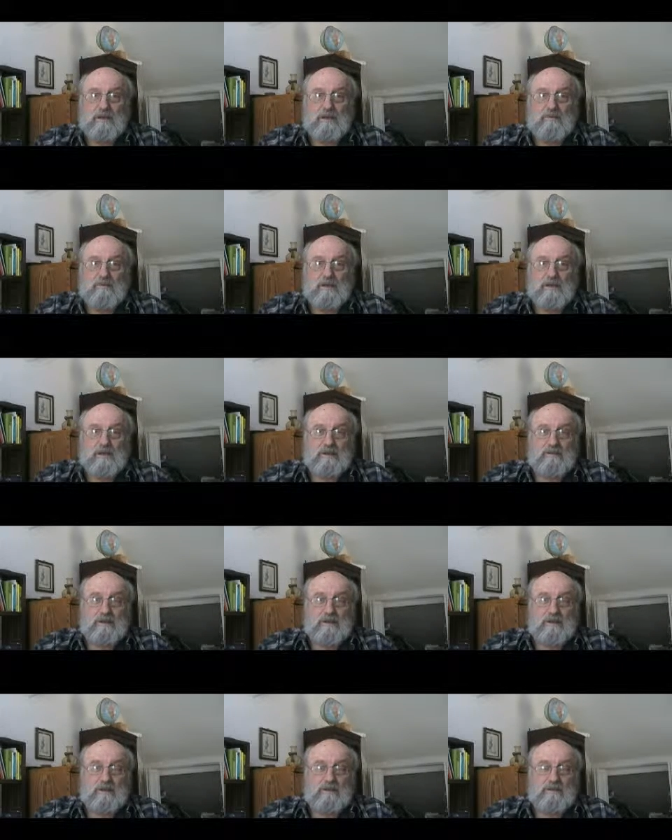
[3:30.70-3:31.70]
But
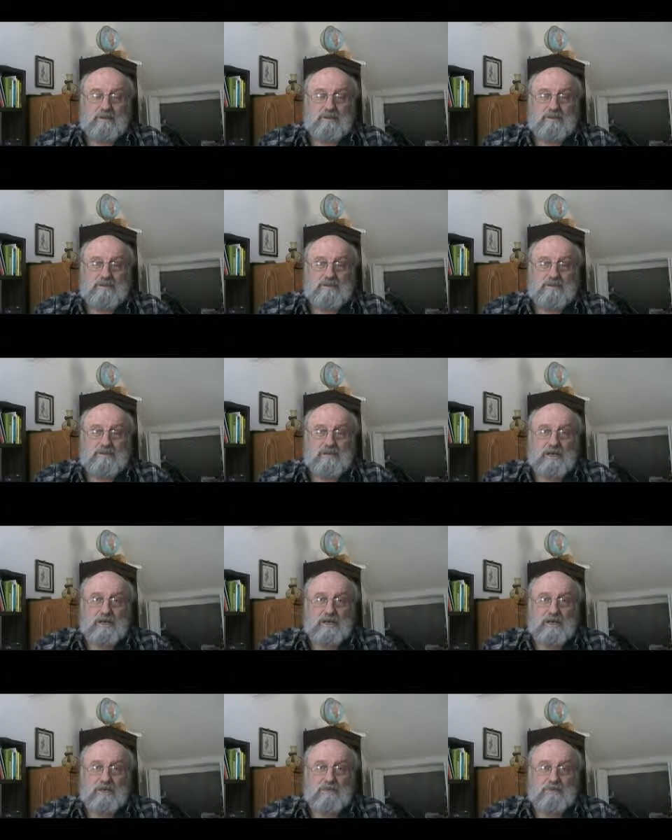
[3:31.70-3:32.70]
anyway, there's this
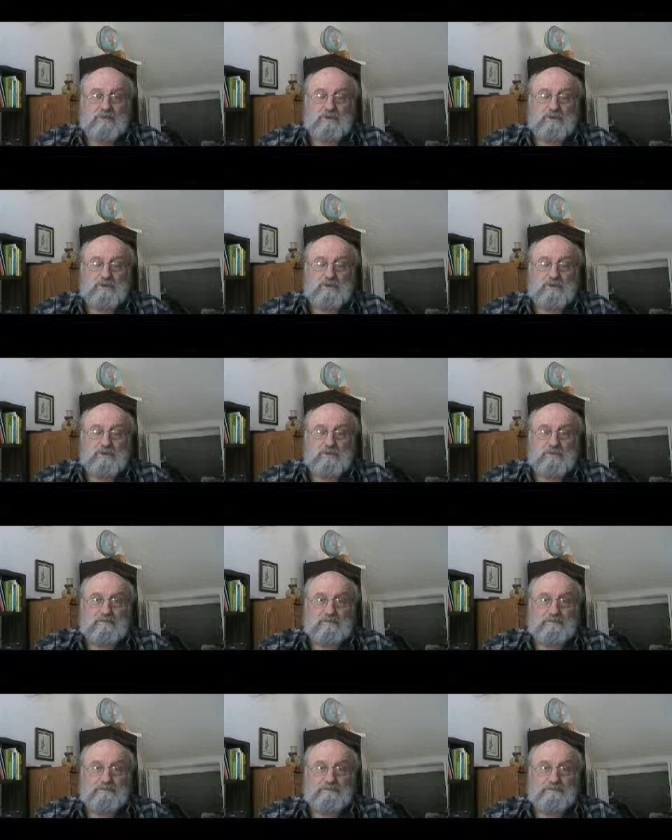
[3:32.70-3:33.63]
dialogue between the two of them,